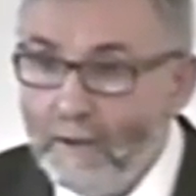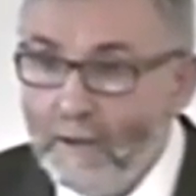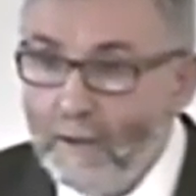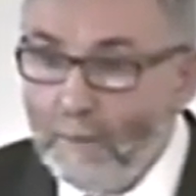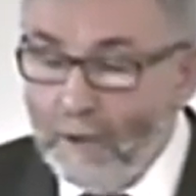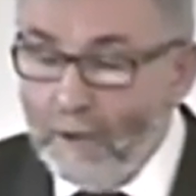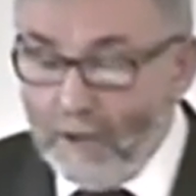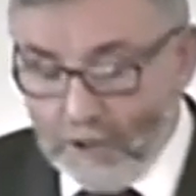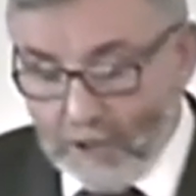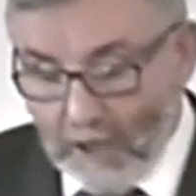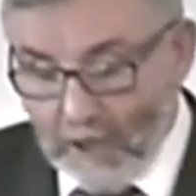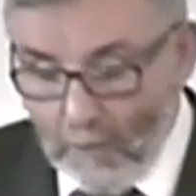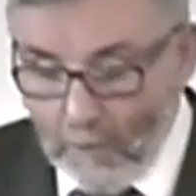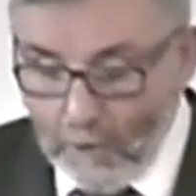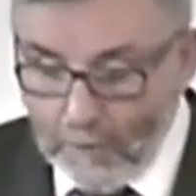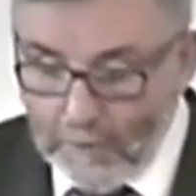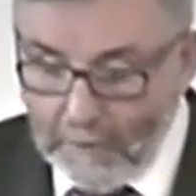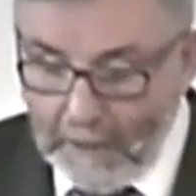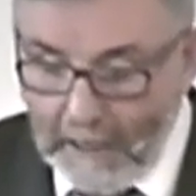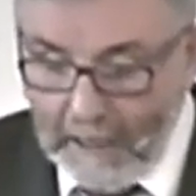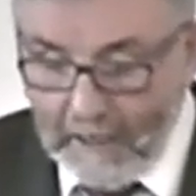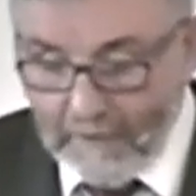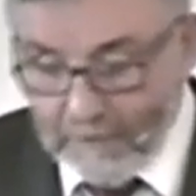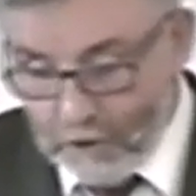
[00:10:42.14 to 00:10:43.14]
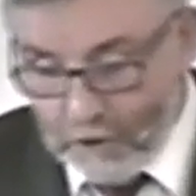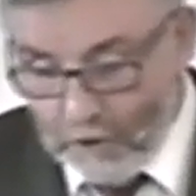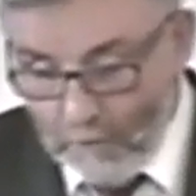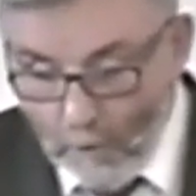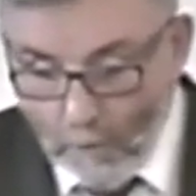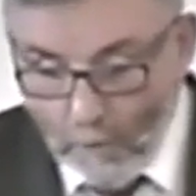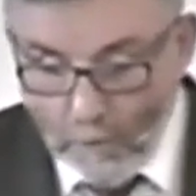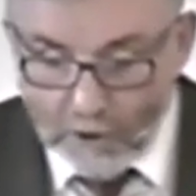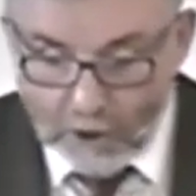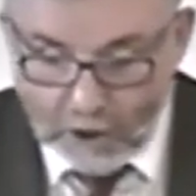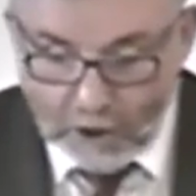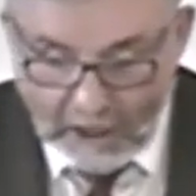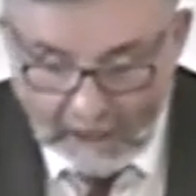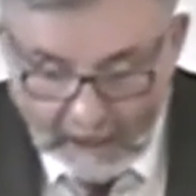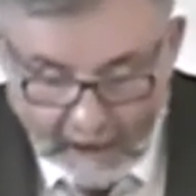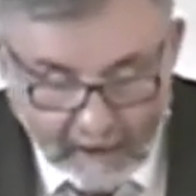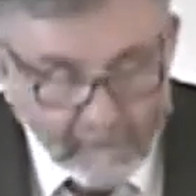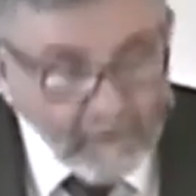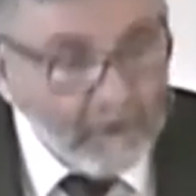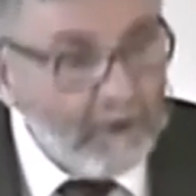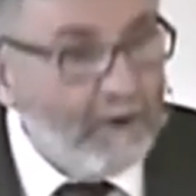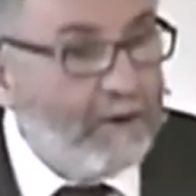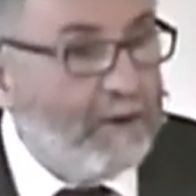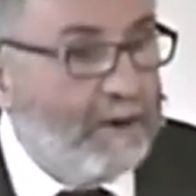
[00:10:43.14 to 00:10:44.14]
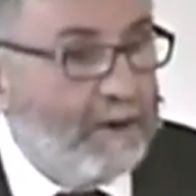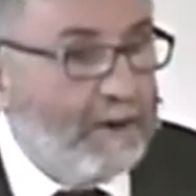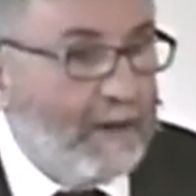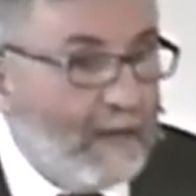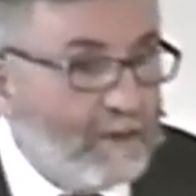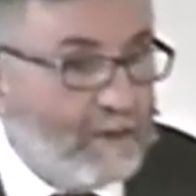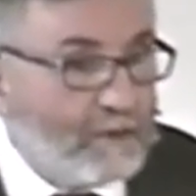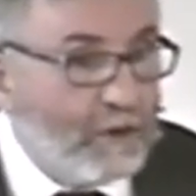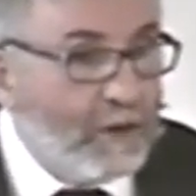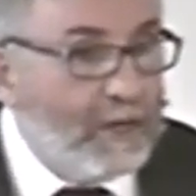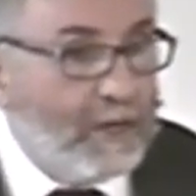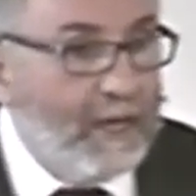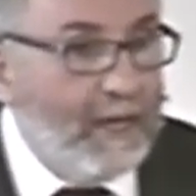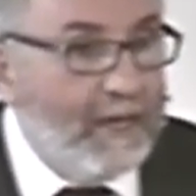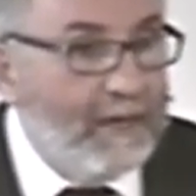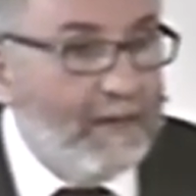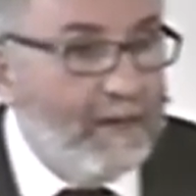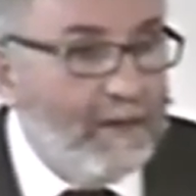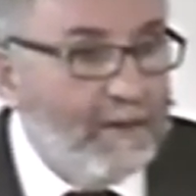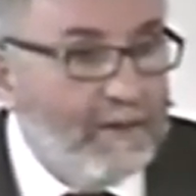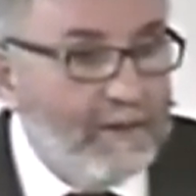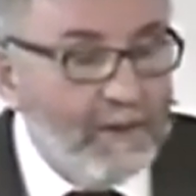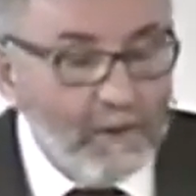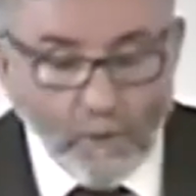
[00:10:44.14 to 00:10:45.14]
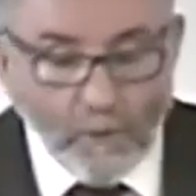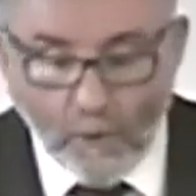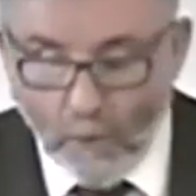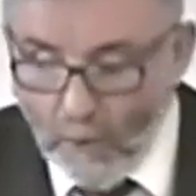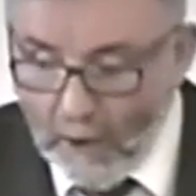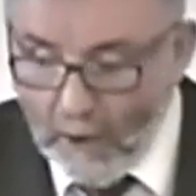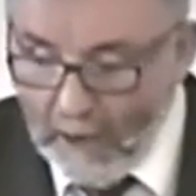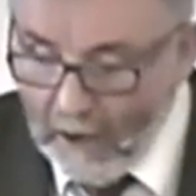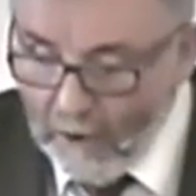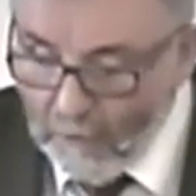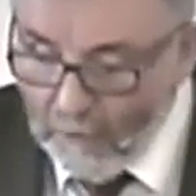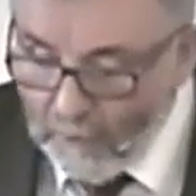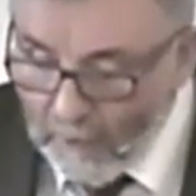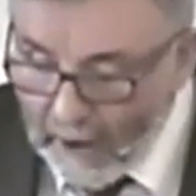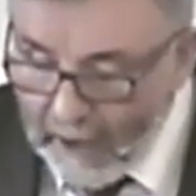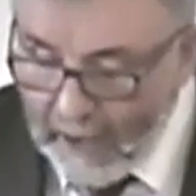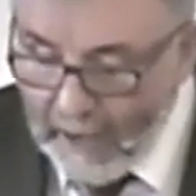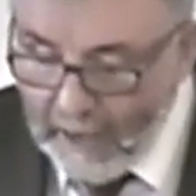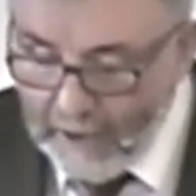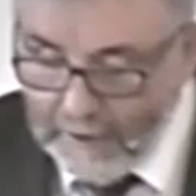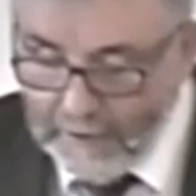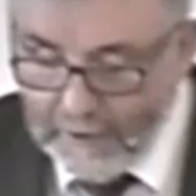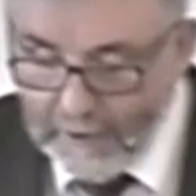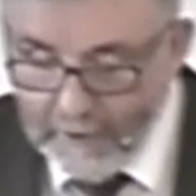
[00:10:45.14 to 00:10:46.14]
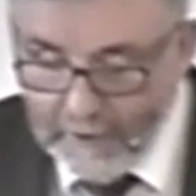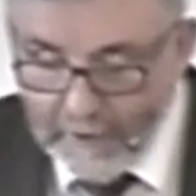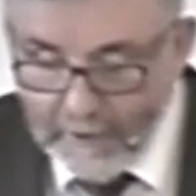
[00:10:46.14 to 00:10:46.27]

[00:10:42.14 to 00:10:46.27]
Because that would mean if someone was clever and educated, they were well read,